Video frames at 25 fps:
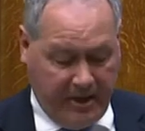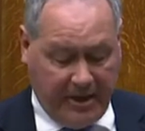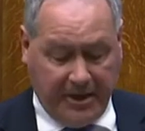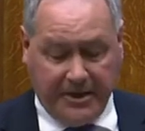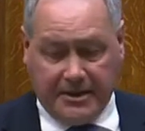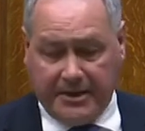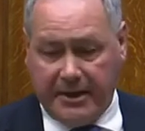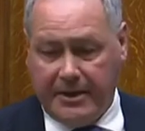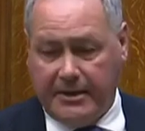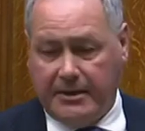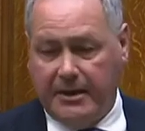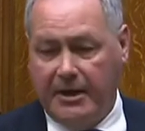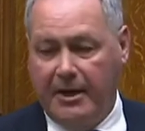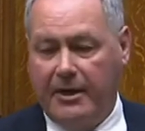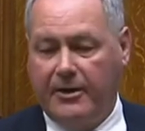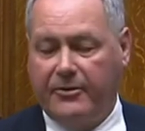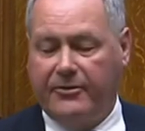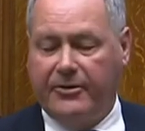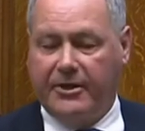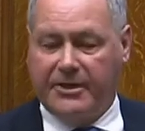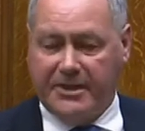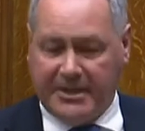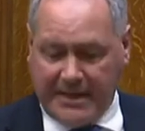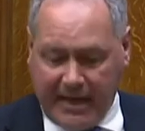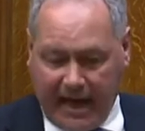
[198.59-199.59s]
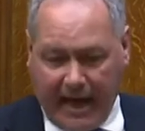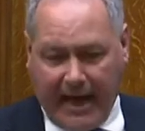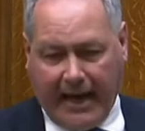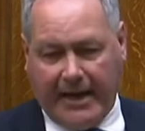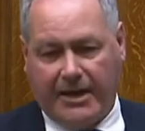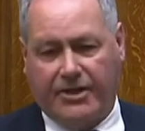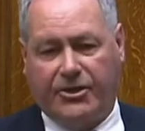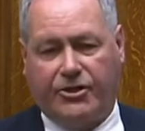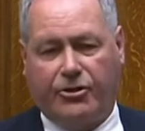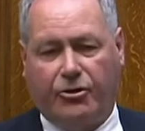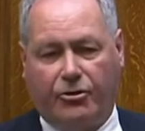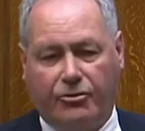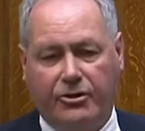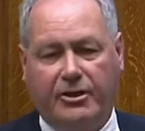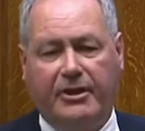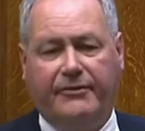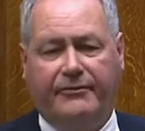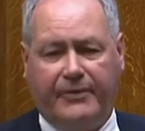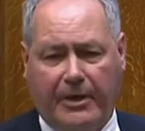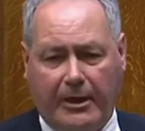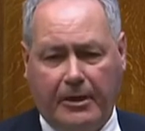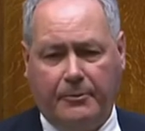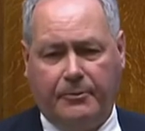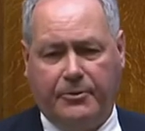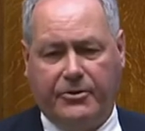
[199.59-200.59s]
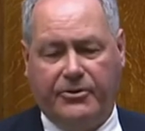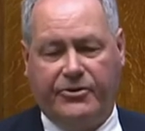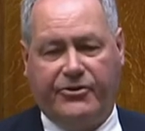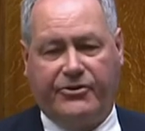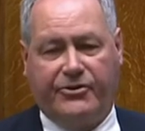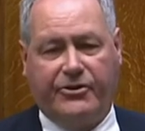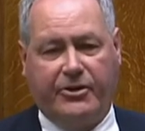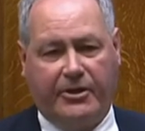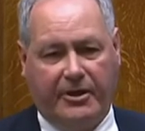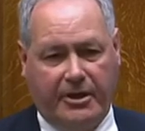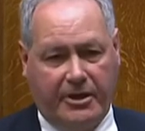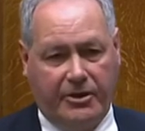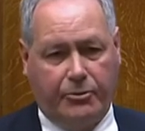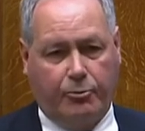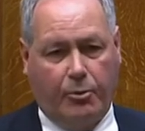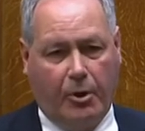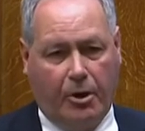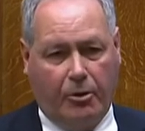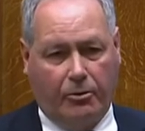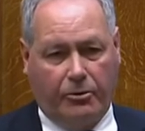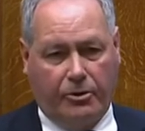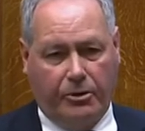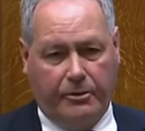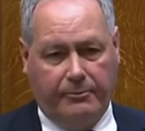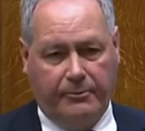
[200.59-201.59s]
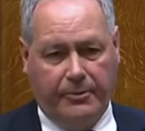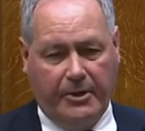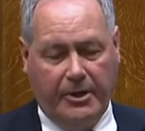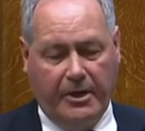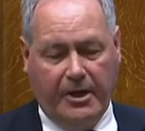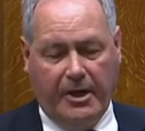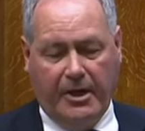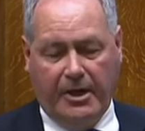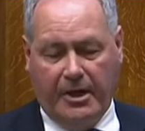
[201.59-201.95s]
and indeed the tax on developers is welcome,